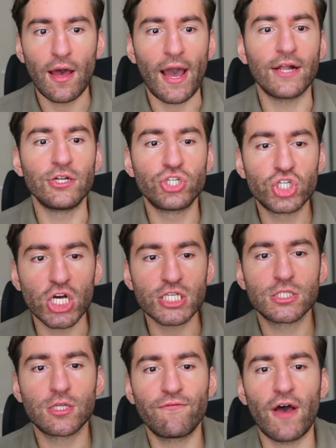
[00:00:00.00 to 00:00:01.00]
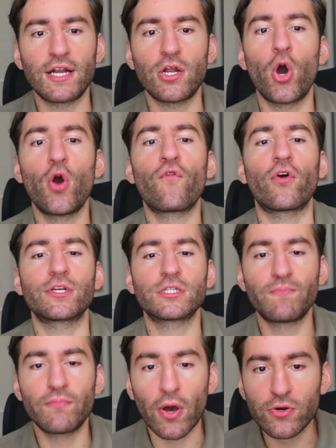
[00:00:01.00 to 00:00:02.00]
and justifying
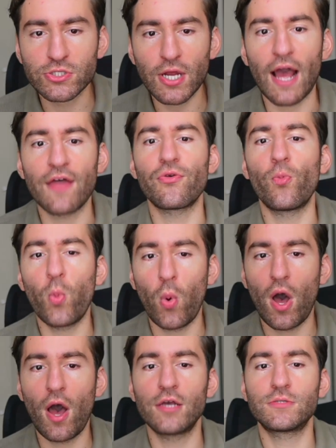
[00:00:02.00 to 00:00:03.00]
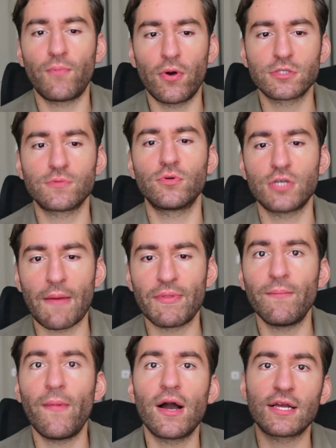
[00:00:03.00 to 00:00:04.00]
overexposure at the worst possible time in
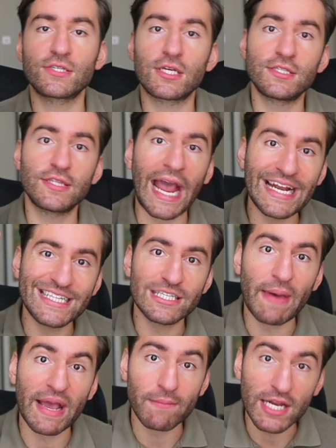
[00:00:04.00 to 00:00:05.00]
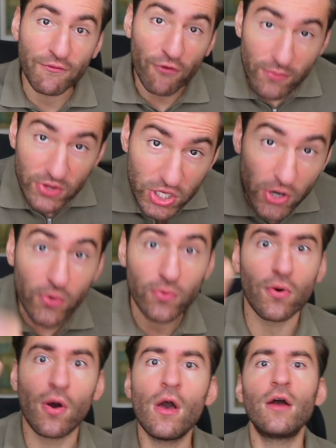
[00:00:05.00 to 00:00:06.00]
the markets because they need to make money from you.